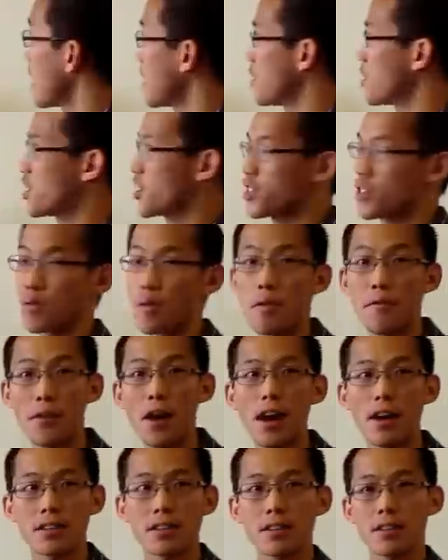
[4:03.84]
side is just the
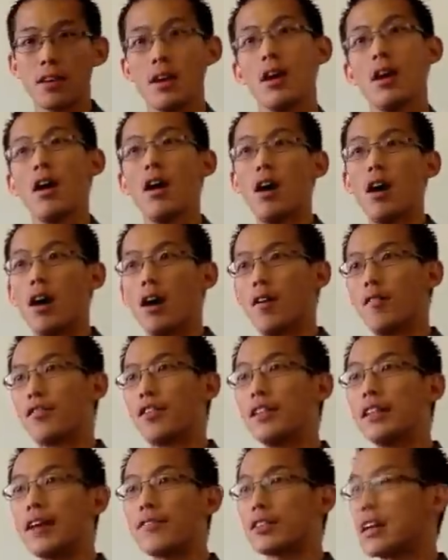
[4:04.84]
reverse of
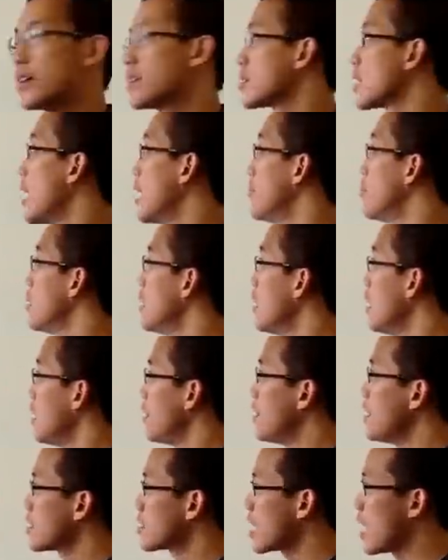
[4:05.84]
the left hand side.
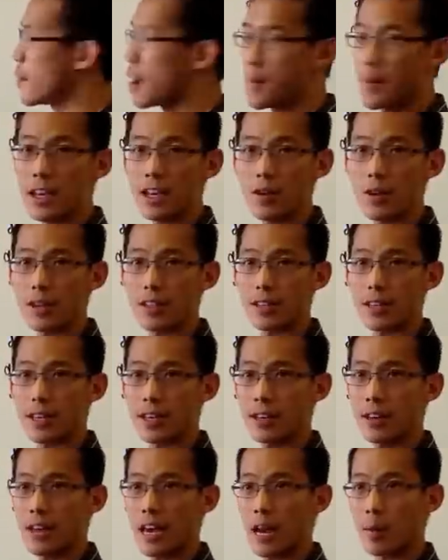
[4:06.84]
This time I'm
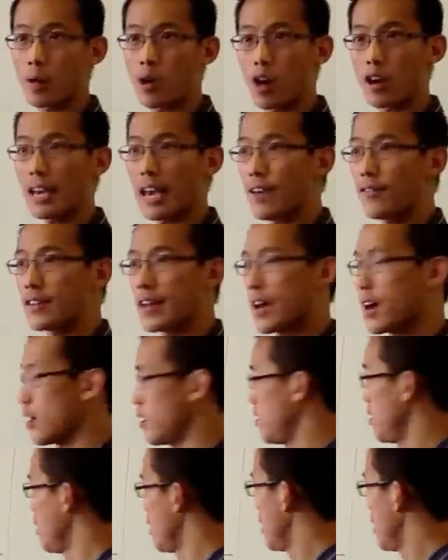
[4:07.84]
increasing and I'm concave down.